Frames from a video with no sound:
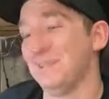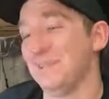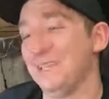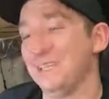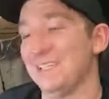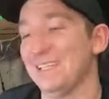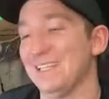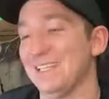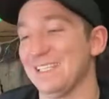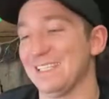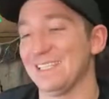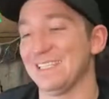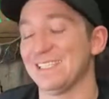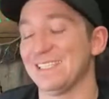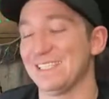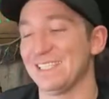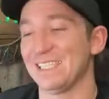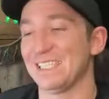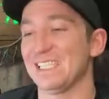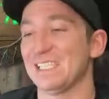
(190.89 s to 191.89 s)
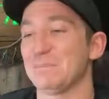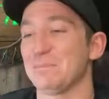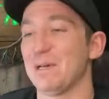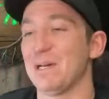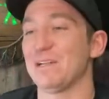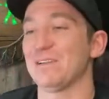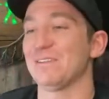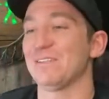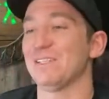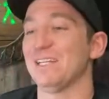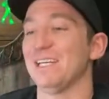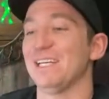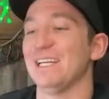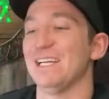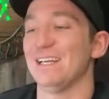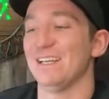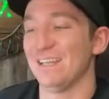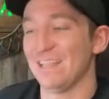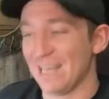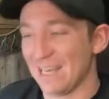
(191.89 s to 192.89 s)
We had like the sickest powder
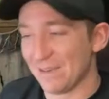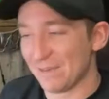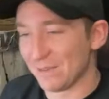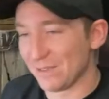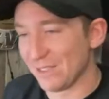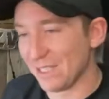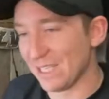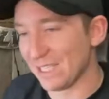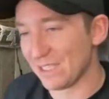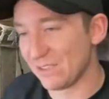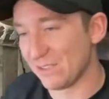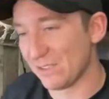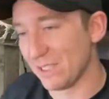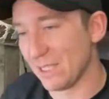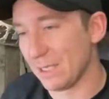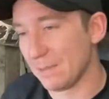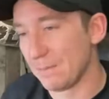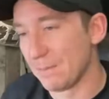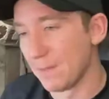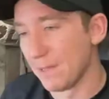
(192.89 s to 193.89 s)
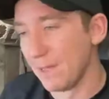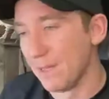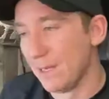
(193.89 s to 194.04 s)
day ever yesterday.